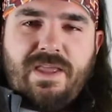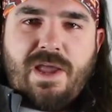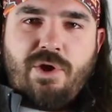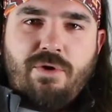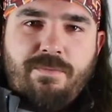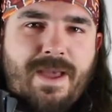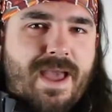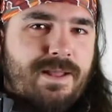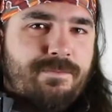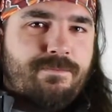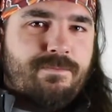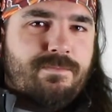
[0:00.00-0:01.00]

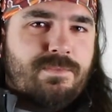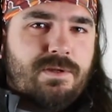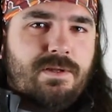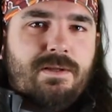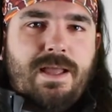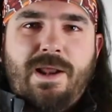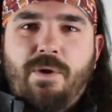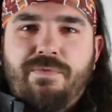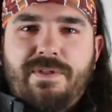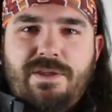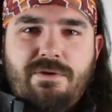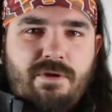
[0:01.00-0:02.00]

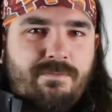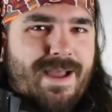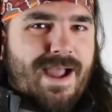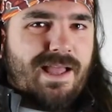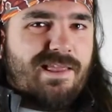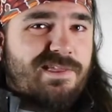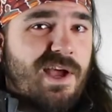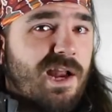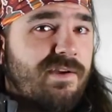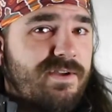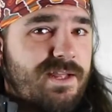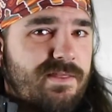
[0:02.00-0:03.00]
you could pack a ton
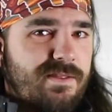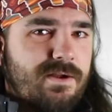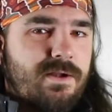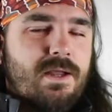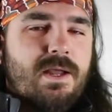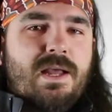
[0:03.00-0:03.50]
of it in there.